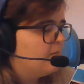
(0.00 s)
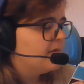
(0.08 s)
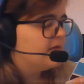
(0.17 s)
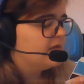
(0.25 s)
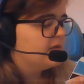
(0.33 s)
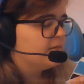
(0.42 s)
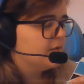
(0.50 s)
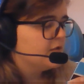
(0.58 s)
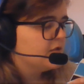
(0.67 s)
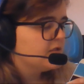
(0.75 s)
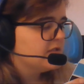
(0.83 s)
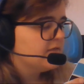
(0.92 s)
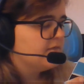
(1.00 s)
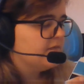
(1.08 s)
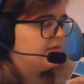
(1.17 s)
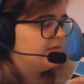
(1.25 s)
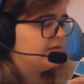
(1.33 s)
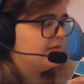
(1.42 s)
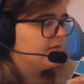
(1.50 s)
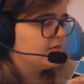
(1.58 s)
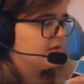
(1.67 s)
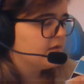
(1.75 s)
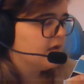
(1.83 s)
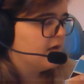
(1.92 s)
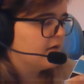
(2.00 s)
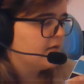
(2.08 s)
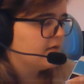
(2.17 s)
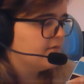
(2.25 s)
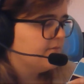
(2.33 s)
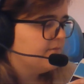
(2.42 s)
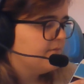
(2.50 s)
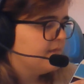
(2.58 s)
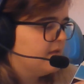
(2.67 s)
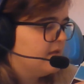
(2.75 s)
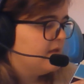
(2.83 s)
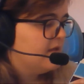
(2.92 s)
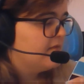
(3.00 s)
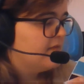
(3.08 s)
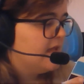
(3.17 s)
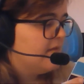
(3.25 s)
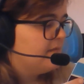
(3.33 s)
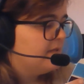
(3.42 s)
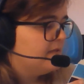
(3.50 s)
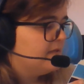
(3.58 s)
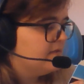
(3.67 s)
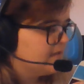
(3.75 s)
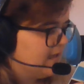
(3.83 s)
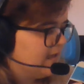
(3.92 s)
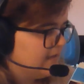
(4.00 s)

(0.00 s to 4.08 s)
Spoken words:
but an emergency 50 liters to the cause. That means I